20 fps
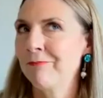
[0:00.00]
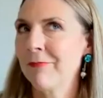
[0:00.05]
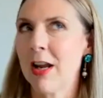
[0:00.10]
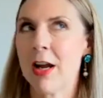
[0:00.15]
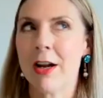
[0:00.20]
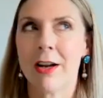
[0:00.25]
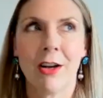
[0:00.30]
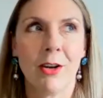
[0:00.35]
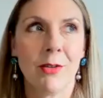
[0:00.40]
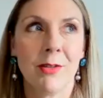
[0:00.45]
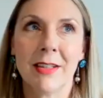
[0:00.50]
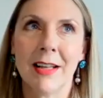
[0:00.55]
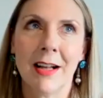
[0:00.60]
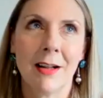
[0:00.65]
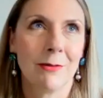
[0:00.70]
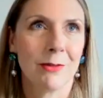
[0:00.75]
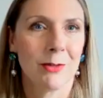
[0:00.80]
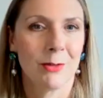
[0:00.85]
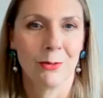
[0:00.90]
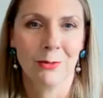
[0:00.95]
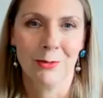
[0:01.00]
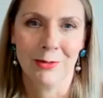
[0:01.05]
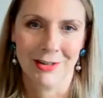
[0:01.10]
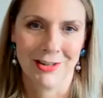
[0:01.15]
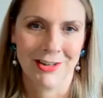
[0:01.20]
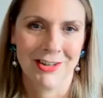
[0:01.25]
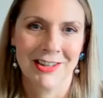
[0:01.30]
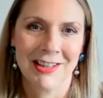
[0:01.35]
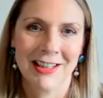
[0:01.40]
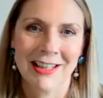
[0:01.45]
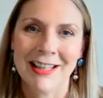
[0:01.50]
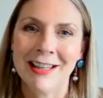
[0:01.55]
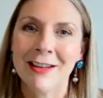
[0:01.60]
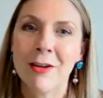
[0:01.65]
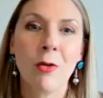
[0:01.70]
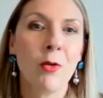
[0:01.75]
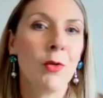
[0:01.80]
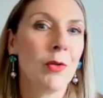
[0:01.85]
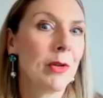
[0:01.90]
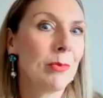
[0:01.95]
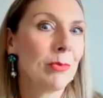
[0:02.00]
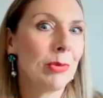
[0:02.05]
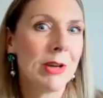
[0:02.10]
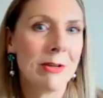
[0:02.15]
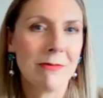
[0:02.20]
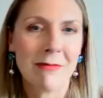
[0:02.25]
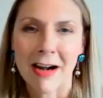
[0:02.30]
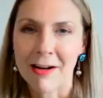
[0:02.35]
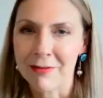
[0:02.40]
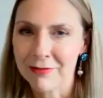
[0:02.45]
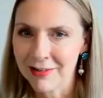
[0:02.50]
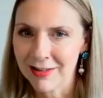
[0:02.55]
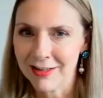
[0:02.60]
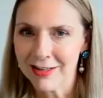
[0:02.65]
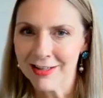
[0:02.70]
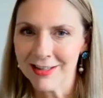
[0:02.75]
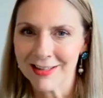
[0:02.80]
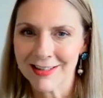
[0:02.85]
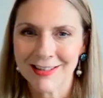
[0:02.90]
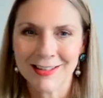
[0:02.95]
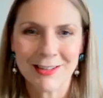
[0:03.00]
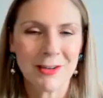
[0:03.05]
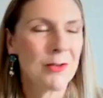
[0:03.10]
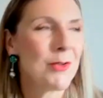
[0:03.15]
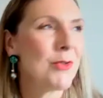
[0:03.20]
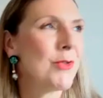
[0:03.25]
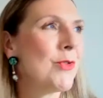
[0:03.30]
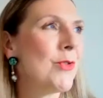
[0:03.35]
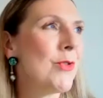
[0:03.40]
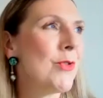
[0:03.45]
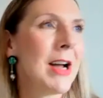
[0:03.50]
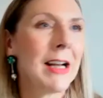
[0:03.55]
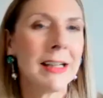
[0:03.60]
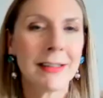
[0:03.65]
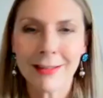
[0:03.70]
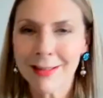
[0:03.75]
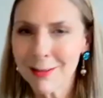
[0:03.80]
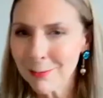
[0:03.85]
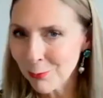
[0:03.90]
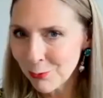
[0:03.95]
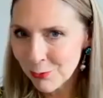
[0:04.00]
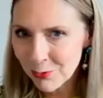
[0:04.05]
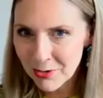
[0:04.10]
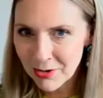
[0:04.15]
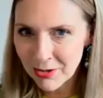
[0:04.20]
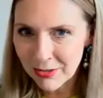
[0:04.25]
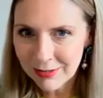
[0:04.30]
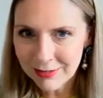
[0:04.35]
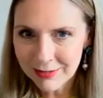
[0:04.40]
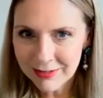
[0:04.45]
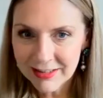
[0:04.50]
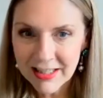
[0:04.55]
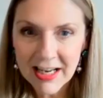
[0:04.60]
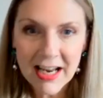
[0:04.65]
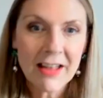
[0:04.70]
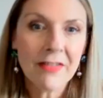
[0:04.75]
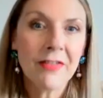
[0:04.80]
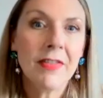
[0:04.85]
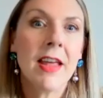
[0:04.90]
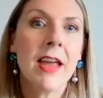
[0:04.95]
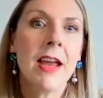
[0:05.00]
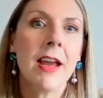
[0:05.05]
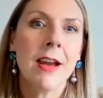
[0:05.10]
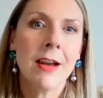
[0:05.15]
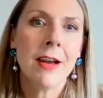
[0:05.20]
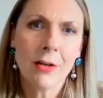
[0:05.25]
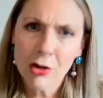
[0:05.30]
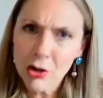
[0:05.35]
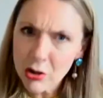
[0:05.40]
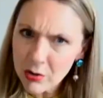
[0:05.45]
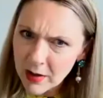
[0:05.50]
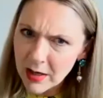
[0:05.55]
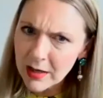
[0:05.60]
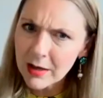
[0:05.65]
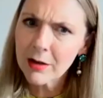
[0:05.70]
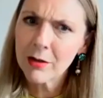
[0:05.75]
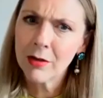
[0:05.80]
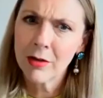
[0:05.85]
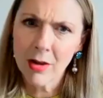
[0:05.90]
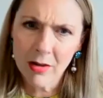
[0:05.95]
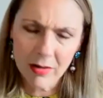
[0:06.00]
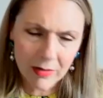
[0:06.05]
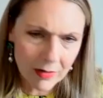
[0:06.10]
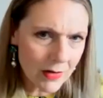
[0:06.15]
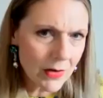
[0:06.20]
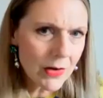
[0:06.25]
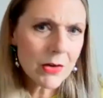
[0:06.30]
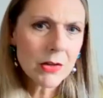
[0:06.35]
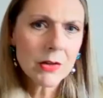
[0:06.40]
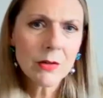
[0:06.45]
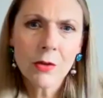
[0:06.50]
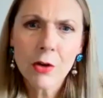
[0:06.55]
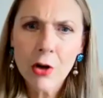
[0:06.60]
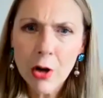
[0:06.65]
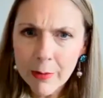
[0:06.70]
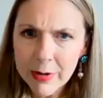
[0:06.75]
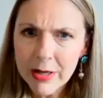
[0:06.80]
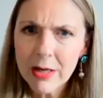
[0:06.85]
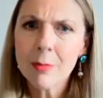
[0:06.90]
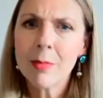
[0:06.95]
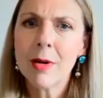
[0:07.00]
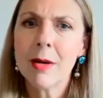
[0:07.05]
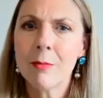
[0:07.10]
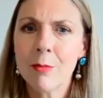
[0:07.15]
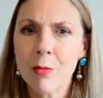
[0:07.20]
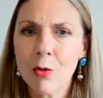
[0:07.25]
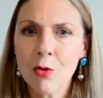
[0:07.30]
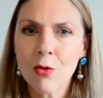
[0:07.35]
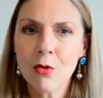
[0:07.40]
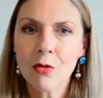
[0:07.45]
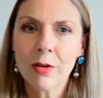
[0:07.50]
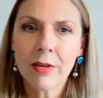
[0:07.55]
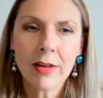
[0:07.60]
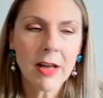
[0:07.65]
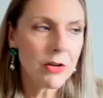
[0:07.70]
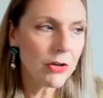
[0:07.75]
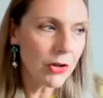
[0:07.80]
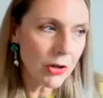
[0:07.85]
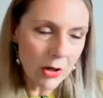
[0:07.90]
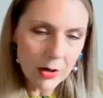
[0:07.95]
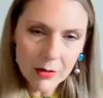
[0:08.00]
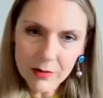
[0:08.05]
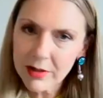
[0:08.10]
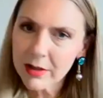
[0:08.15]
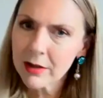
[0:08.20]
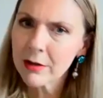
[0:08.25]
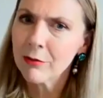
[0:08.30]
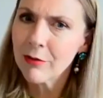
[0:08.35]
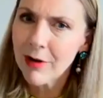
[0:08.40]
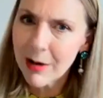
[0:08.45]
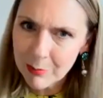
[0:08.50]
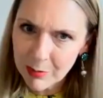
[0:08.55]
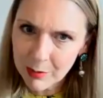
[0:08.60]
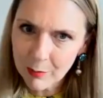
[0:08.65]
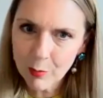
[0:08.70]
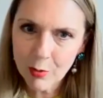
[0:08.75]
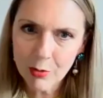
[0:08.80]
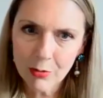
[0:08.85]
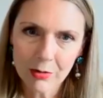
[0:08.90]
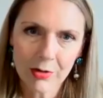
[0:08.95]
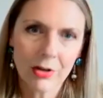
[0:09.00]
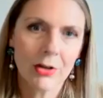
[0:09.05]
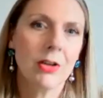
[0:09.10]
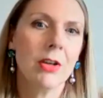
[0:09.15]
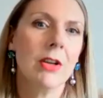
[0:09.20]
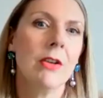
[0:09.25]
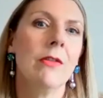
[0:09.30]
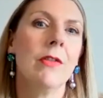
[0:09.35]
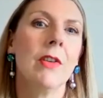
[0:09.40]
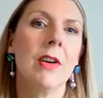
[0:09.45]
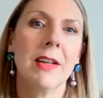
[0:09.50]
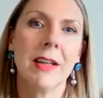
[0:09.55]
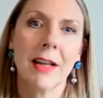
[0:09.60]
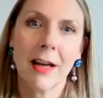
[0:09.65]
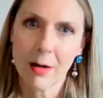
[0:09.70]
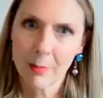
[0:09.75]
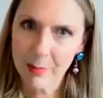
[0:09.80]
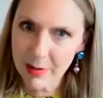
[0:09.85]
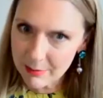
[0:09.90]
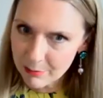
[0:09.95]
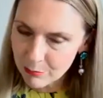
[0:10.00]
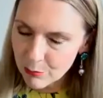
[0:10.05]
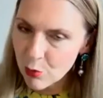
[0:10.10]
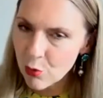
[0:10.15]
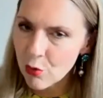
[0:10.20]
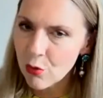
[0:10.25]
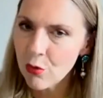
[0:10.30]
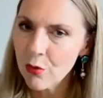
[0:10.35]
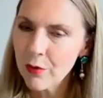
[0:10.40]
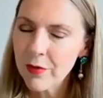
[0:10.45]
I don't know, Salvador Dali or the Pre-Raphaelites or Andy Warhol. And then you get a thirst for knowing a bit more. And then you go down a rabbit warren and you find out a bit more.